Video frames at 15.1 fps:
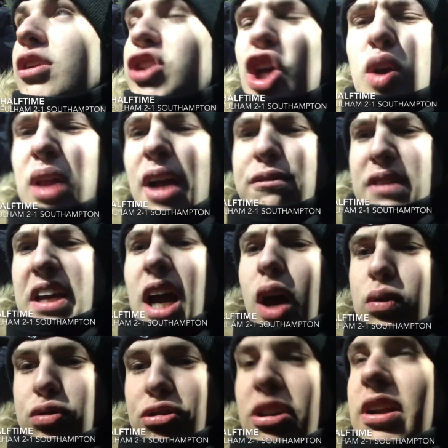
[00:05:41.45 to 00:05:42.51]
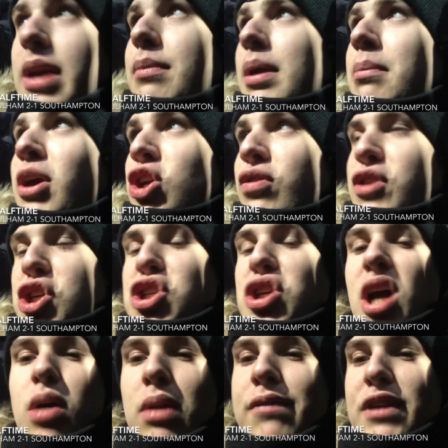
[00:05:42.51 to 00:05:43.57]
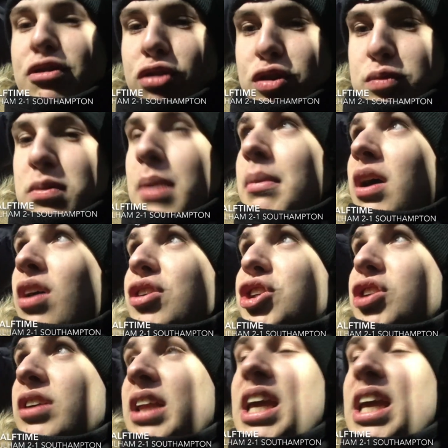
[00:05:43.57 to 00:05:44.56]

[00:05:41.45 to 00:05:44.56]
Two lovely goals, really. I mean, Mitrovic's goal, lovely cross from the Martian.